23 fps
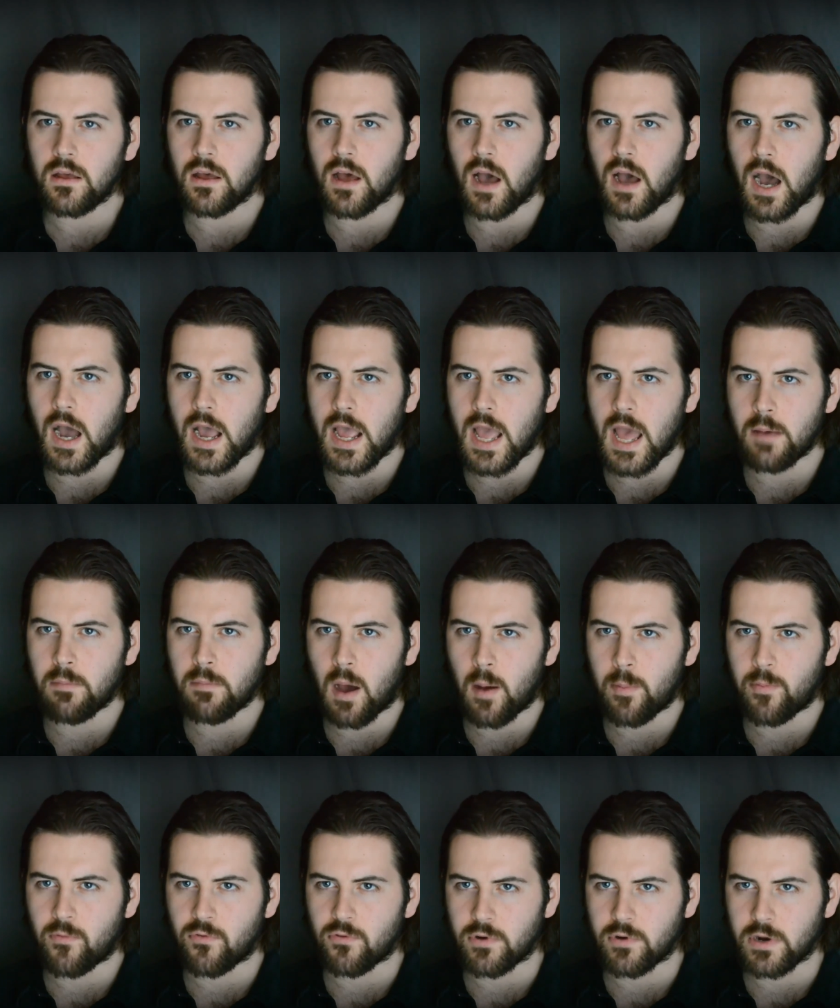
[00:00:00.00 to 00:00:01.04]
I am up
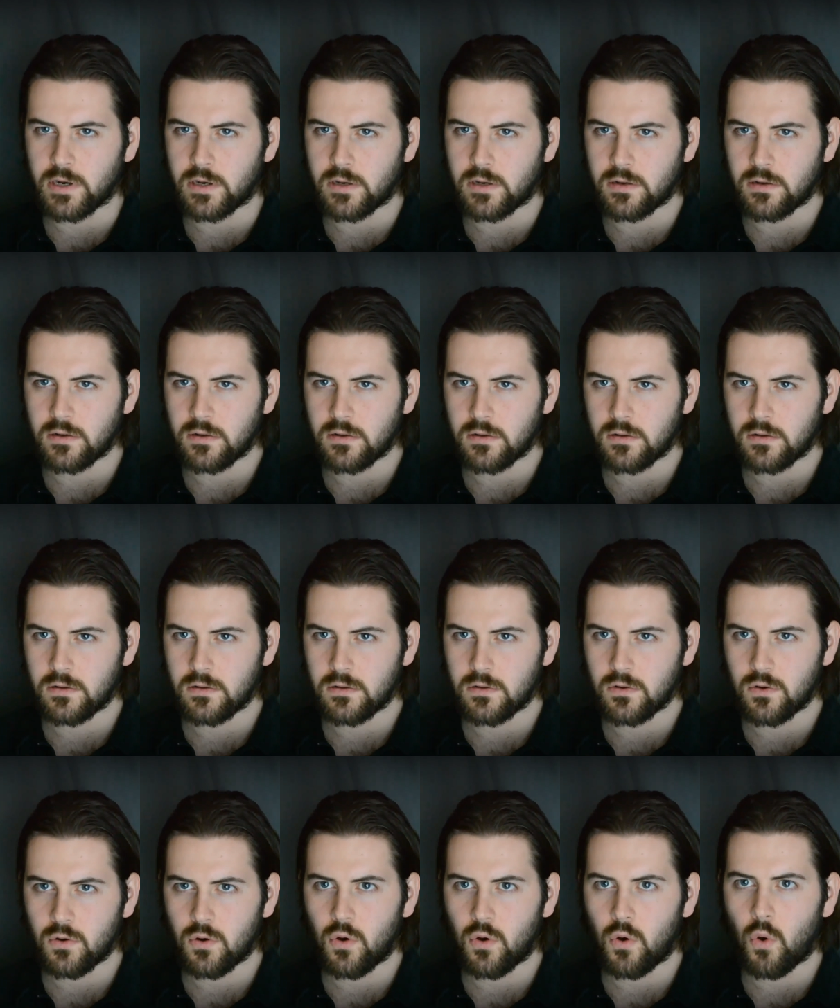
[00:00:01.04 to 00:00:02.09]
for it.
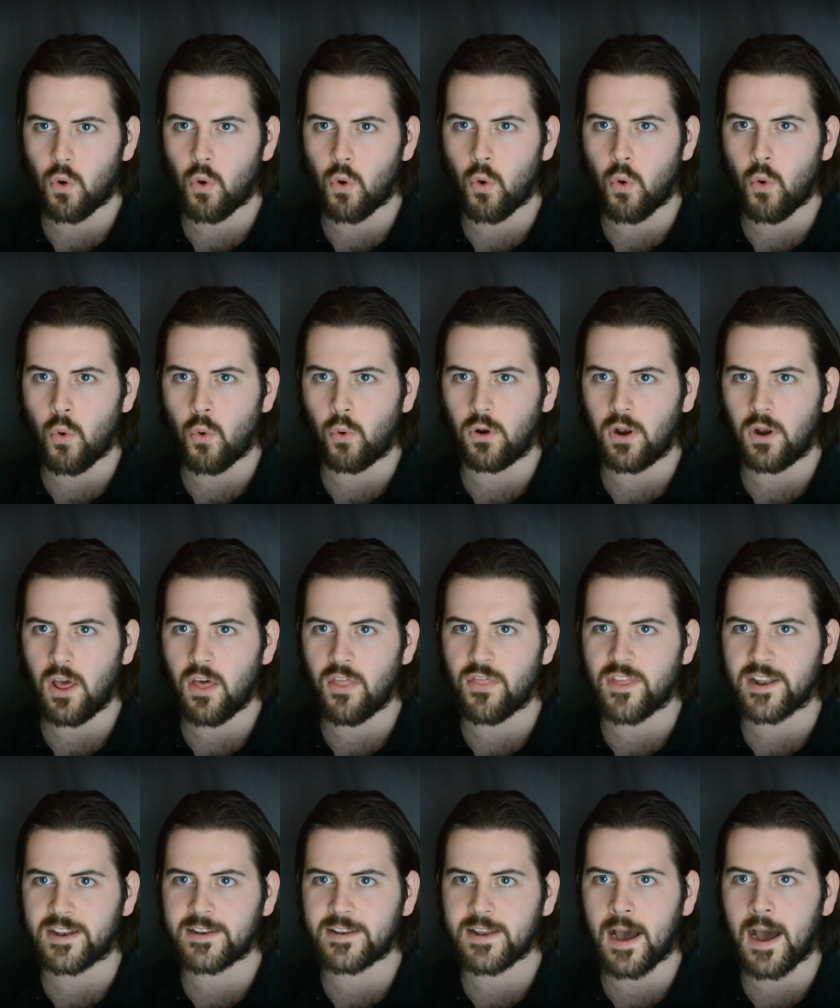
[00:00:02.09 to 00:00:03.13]
All the
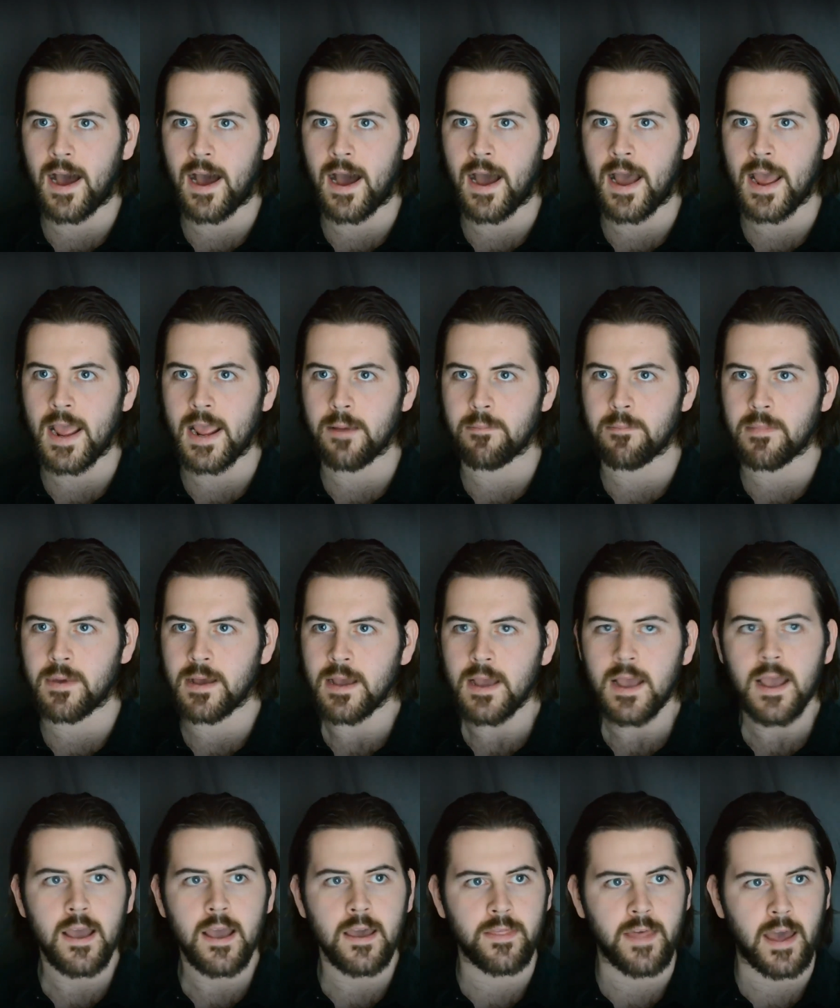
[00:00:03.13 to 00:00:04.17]
time.
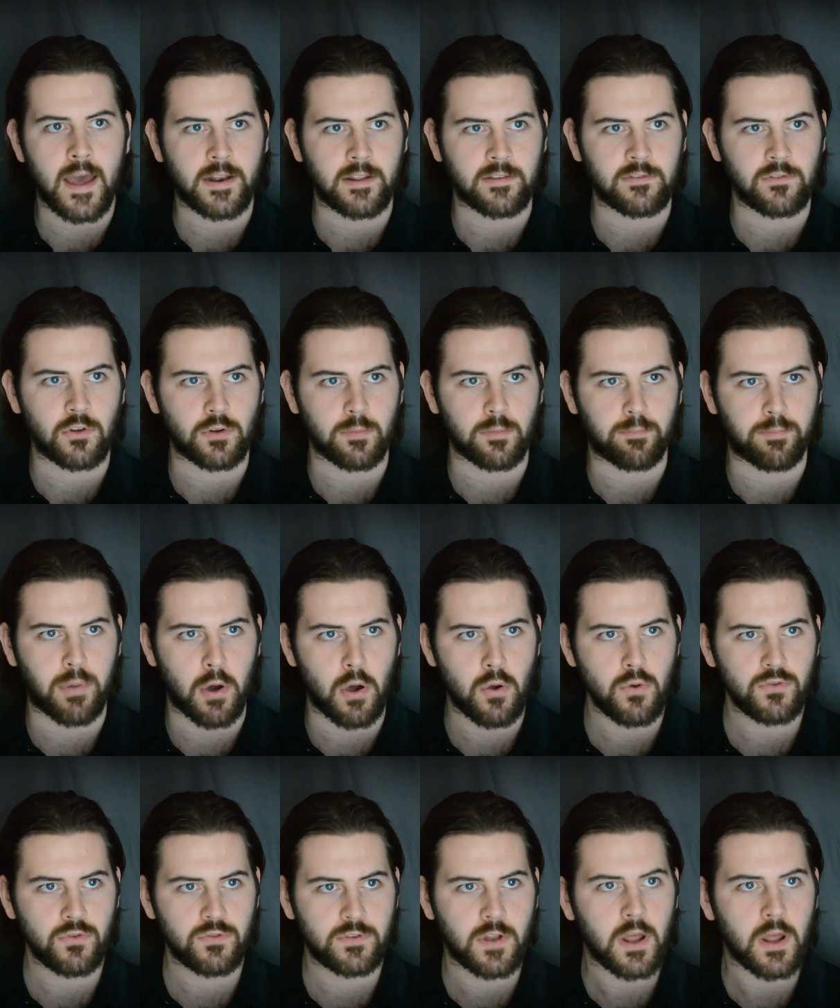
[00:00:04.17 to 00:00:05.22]
That is not a
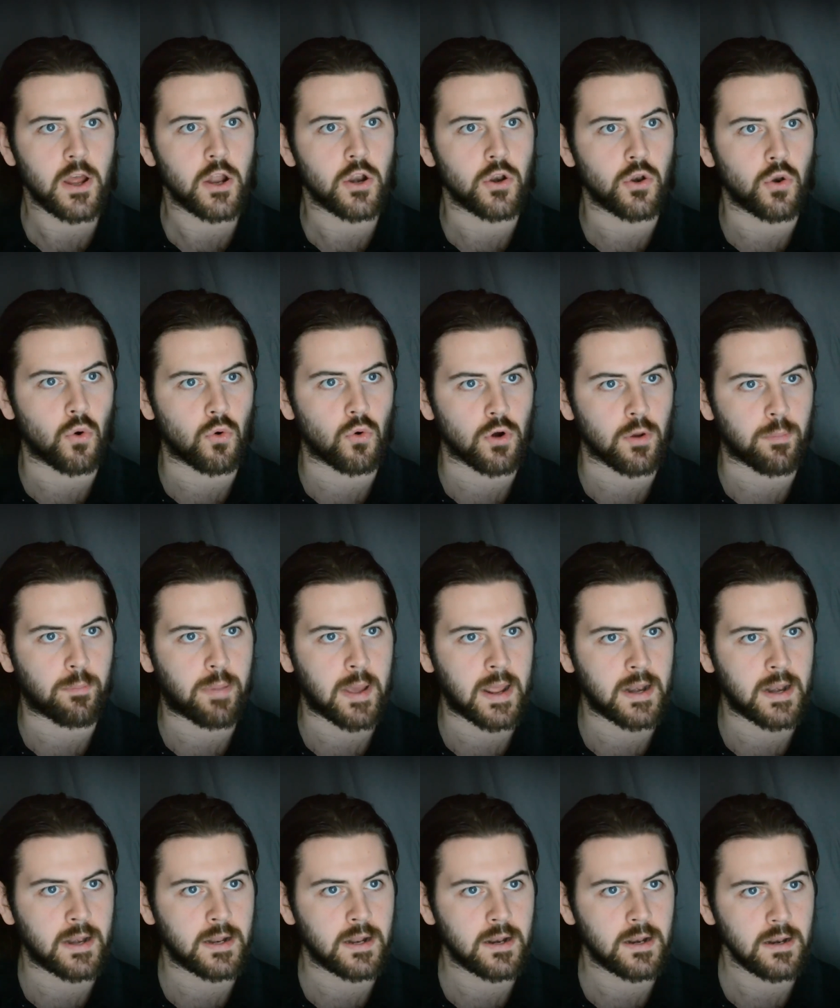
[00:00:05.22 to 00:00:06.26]
boast nor an
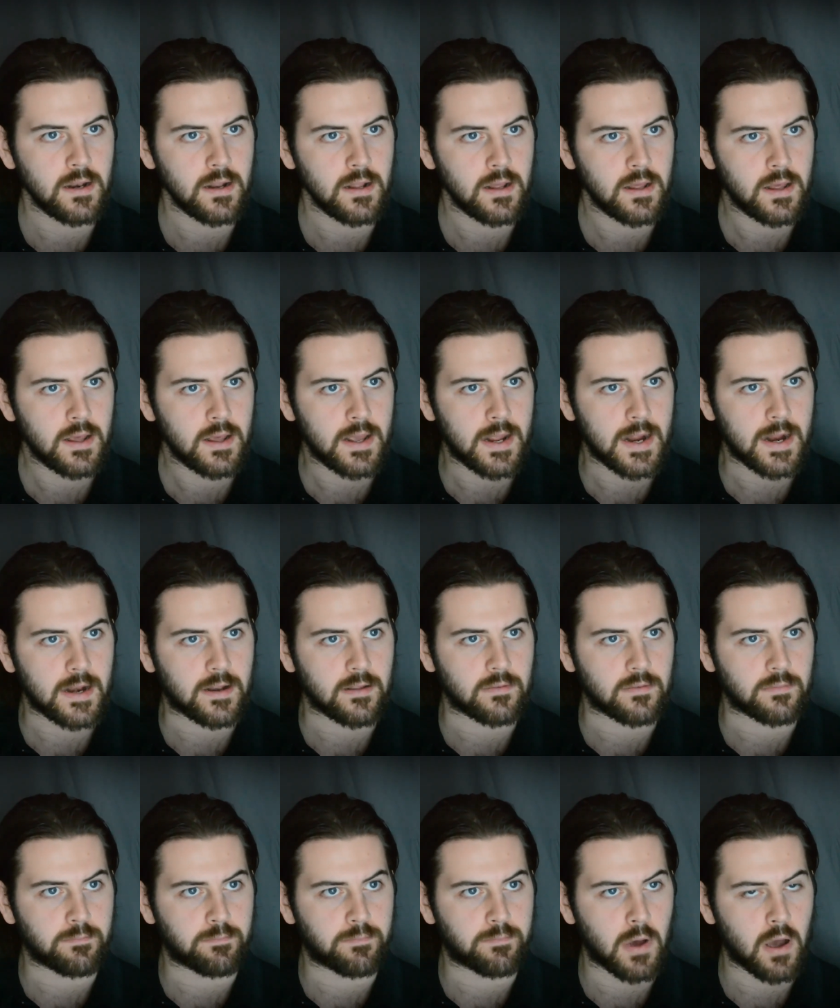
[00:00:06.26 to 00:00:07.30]
opinion. It is
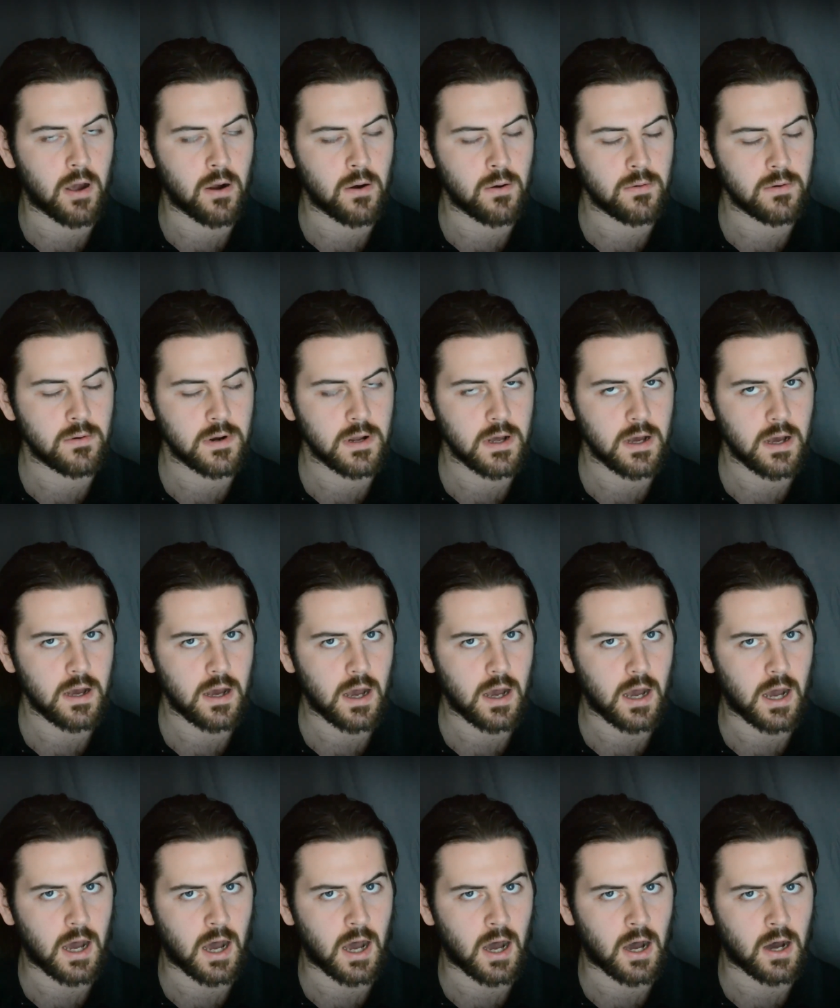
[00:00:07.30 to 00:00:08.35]
bone
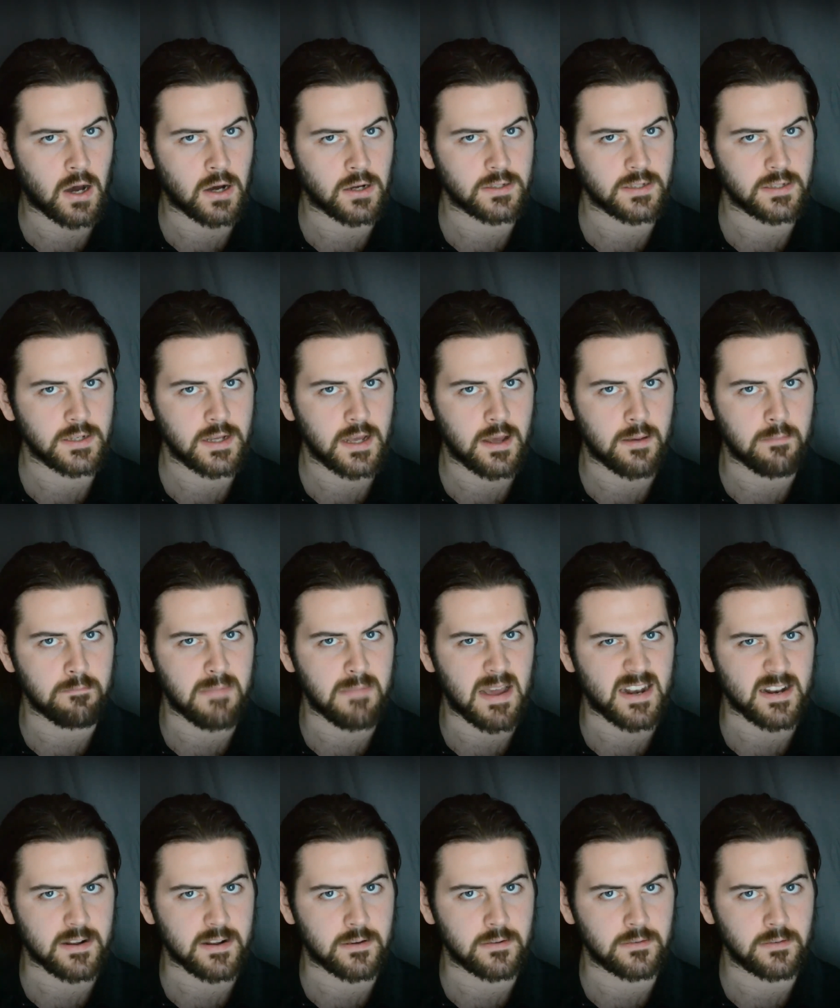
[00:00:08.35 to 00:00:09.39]
hard
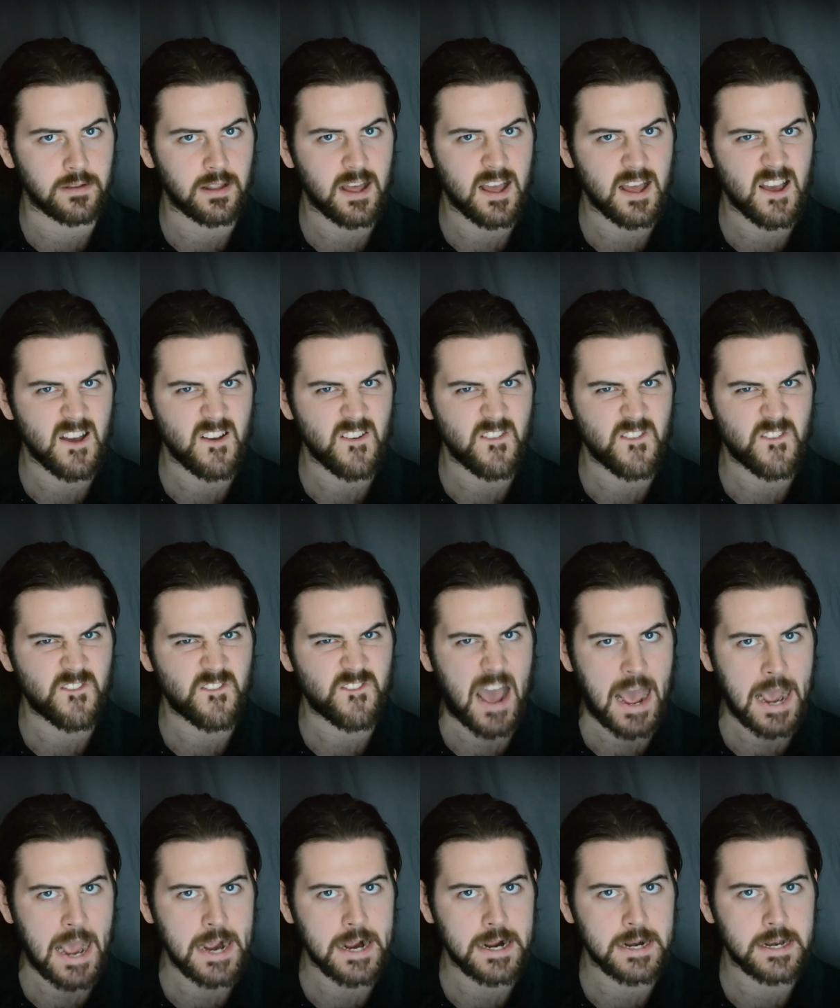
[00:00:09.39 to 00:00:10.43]
medical
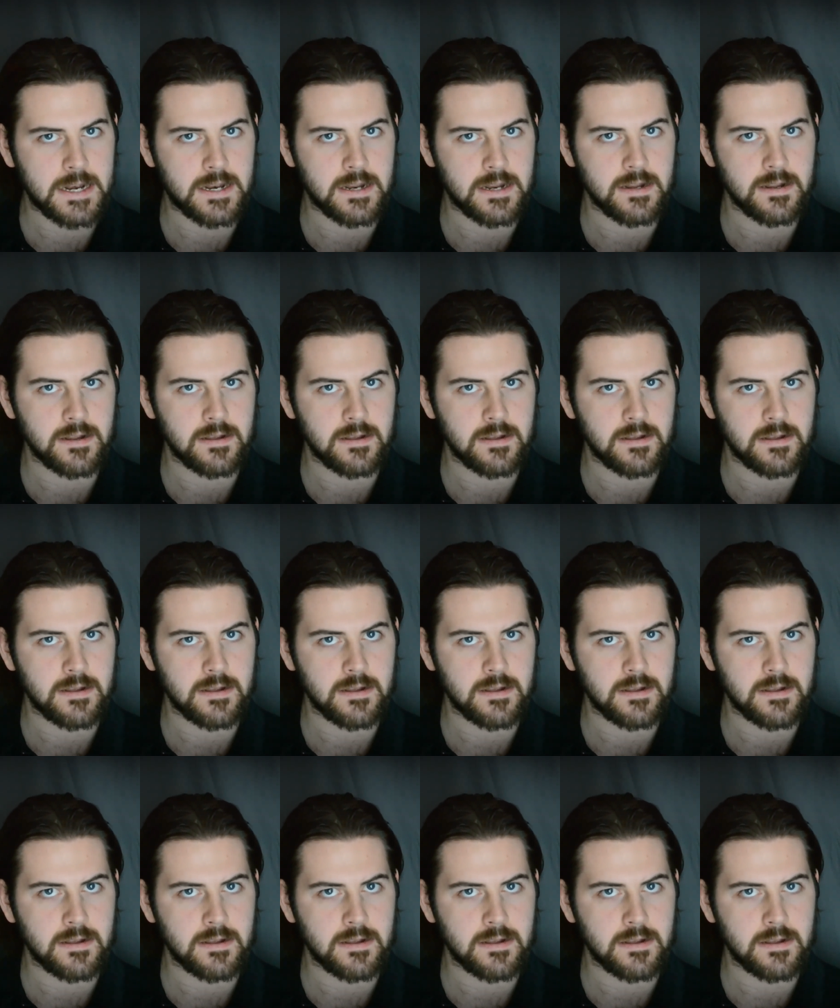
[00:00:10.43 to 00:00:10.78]
fact.